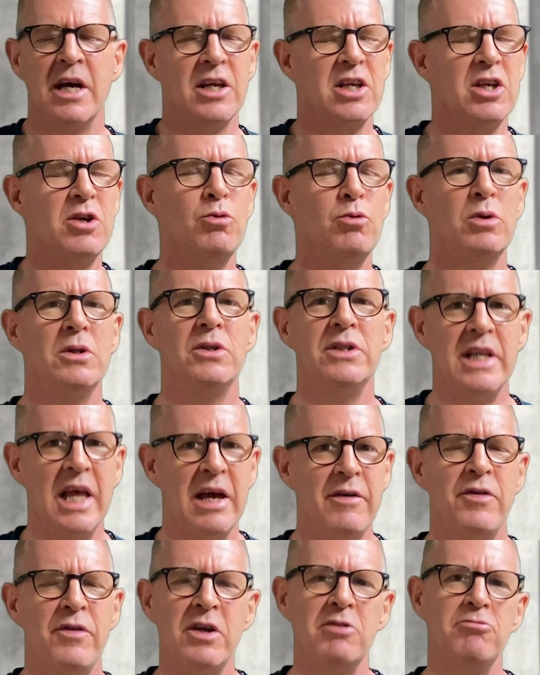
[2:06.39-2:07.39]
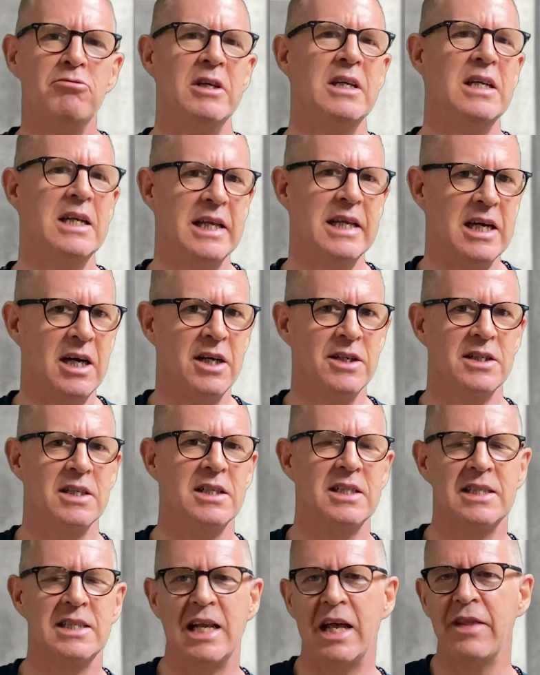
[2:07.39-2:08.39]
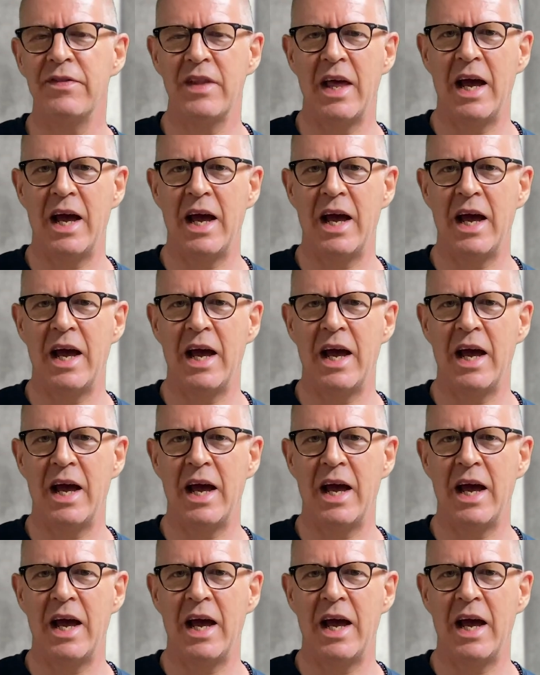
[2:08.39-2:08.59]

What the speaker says: You will never really understand